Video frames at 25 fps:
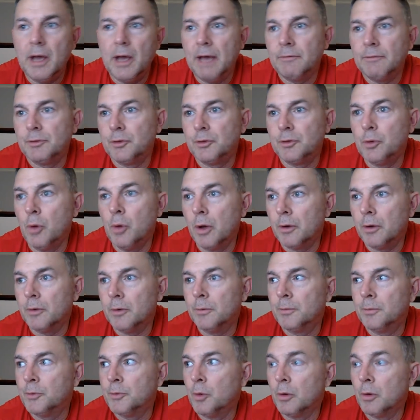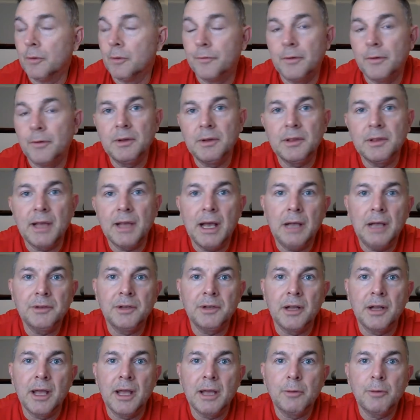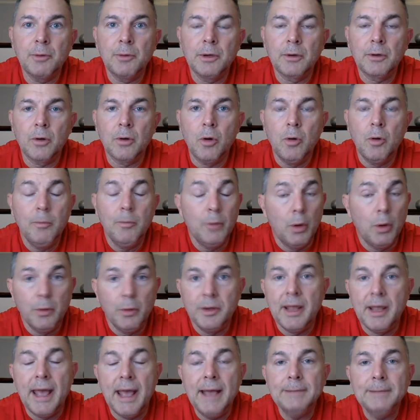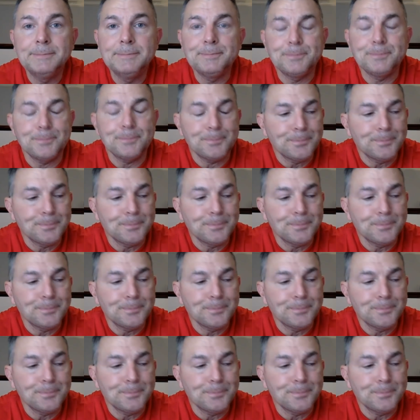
have two hundred, two hundred thousand equity in her home, no debt.